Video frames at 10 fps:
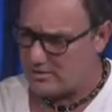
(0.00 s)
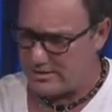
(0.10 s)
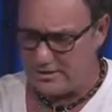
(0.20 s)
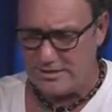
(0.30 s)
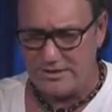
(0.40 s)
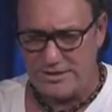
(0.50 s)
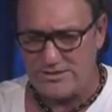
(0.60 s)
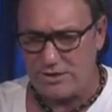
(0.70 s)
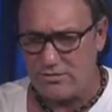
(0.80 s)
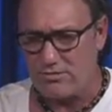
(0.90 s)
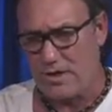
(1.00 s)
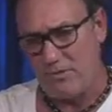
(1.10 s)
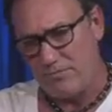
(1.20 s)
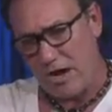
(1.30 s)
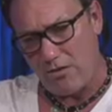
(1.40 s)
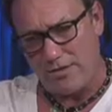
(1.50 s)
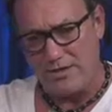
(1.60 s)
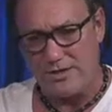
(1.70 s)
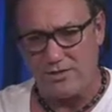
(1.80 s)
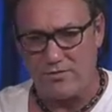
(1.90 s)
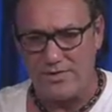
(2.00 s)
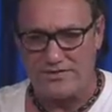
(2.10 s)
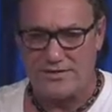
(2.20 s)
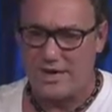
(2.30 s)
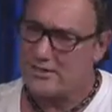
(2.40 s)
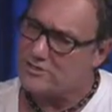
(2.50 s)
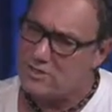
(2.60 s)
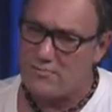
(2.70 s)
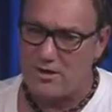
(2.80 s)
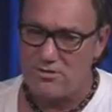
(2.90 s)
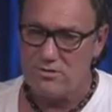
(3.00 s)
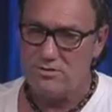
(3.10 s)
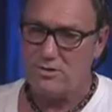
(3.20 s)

He's here now. He's on the island. He's our mayor.